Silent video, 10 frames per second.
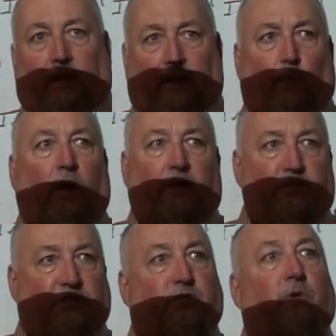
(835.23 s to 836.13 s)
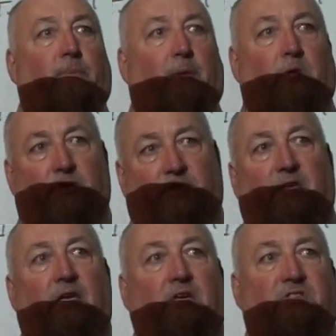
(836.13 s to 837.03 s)
And I want you just to remember that
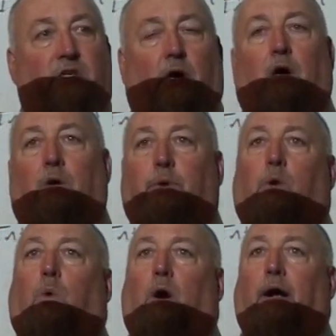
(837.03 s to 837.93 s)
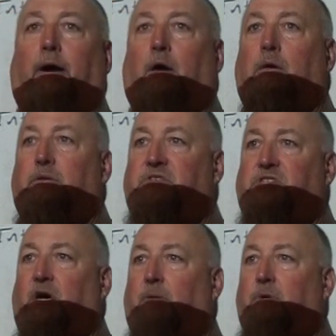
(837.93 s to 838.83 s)
these all require
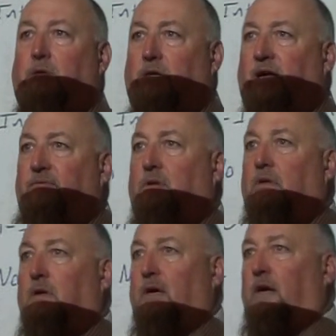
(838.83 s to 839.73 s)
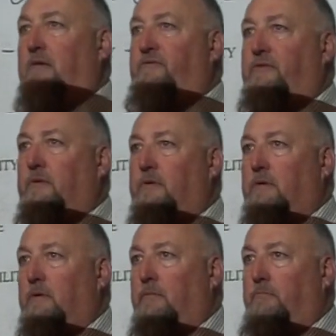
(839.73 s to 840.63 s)
some level of
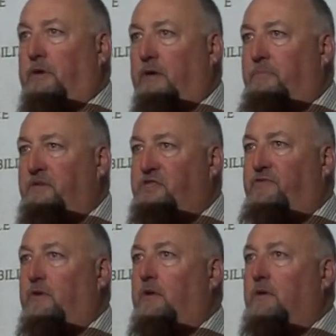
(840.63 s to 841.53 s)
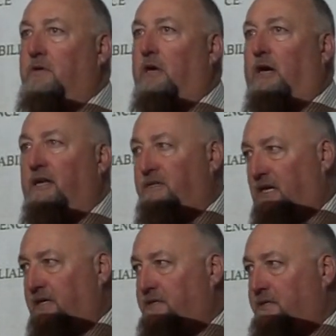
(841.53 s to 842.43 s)
purposeful
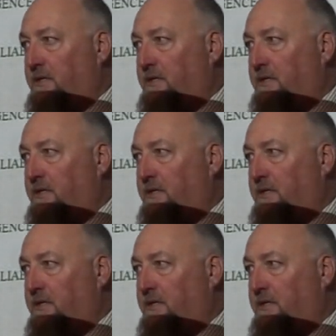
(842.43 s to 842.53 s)
conduct,